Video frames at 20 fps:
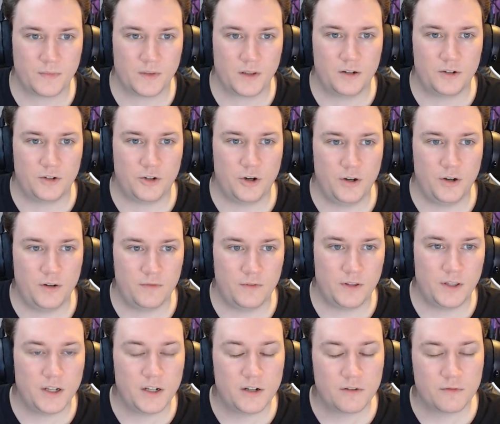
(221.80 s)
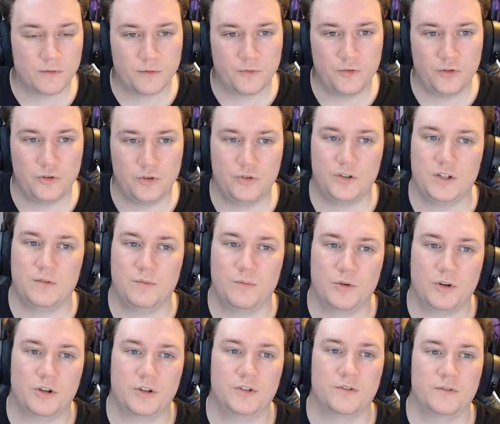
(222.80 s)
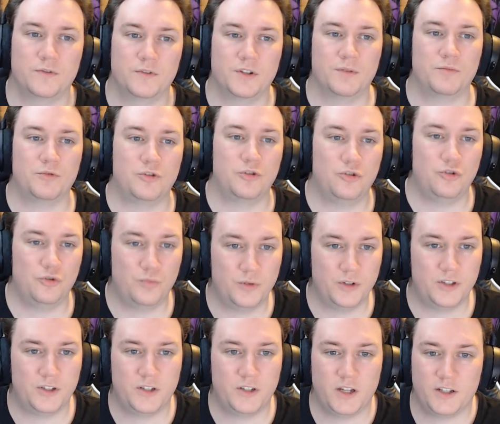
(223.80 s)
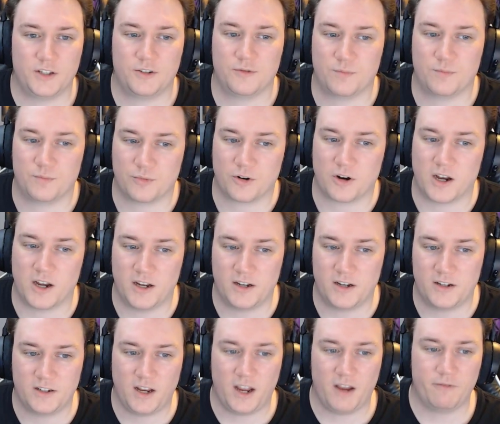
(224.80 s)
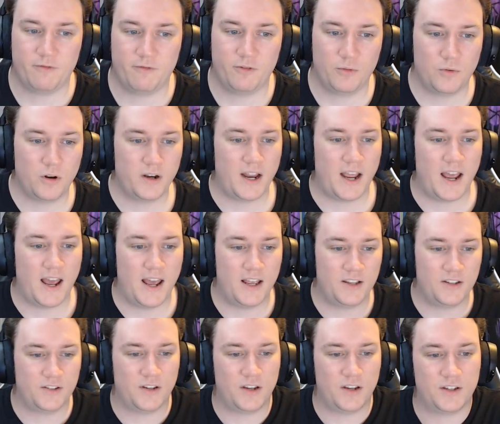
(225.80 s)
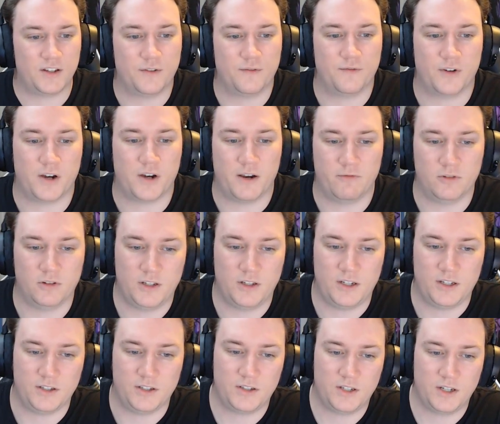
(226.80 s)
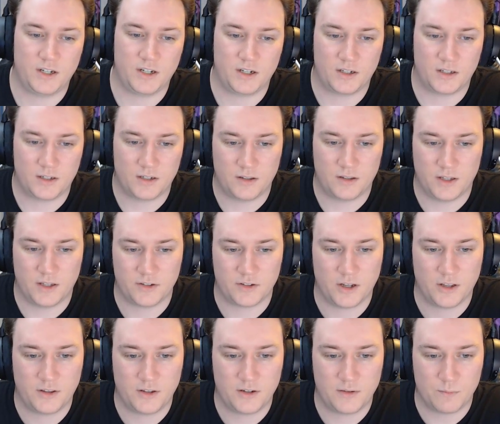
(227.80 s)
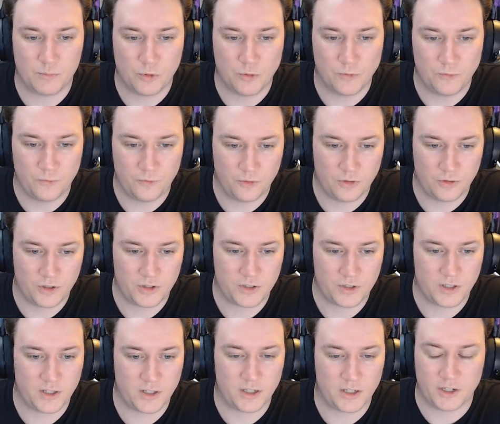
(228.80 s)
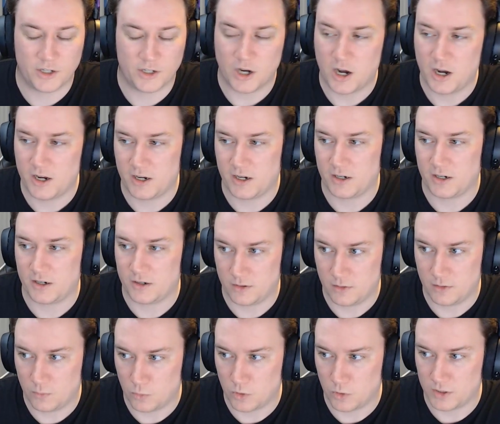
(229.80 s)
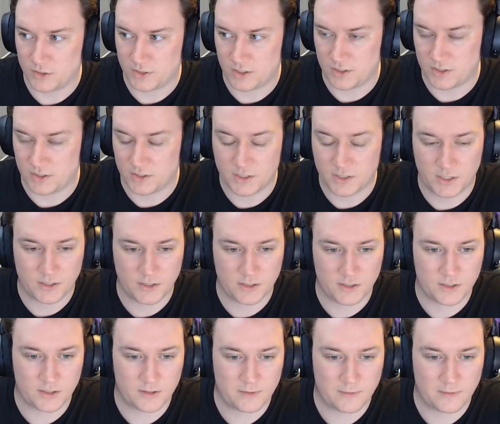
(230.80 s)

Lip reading: Don't even think of refusing because of some stupid sense of pride. Everyone has a survival instinct. There's nothing more foolish than denying one's instincts.